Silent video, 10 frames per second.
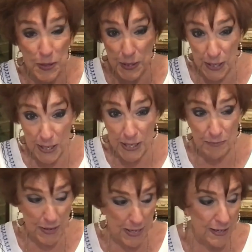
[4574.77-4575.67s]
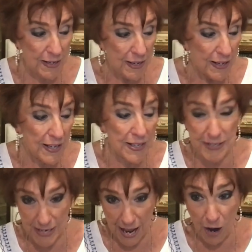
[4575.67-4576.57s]
within me
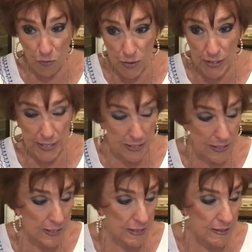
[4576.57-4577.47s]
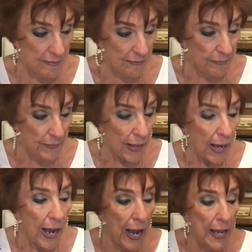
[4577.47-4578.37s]
is now released.
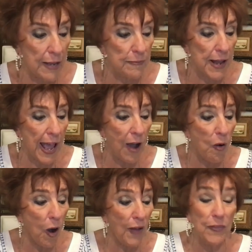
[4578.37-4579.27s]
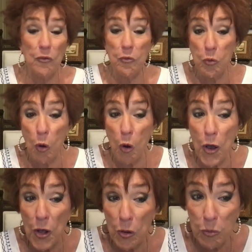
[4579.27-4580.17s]
I am now on the
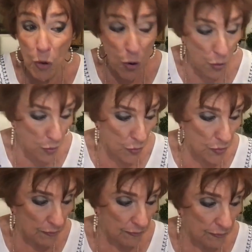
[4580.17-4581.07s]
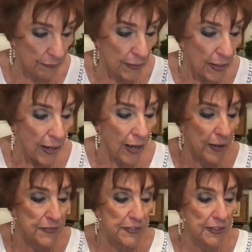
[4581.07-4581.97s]
royal road
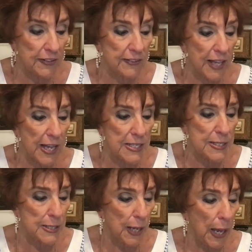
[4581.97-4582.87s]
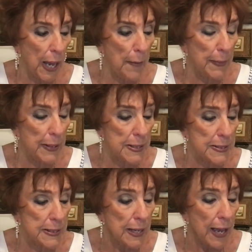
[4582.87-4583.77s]
of success,
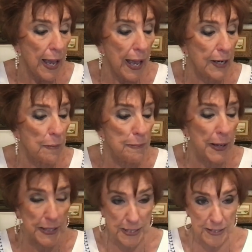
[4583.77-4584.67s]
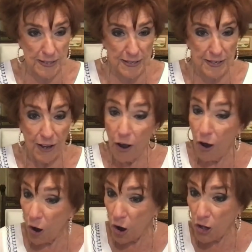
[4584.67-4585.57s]
happiness, and abundance.
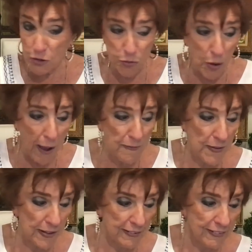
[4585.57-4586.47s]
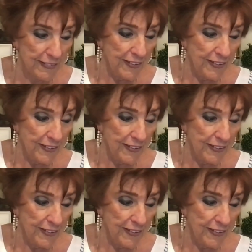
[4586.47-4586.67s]
All traffic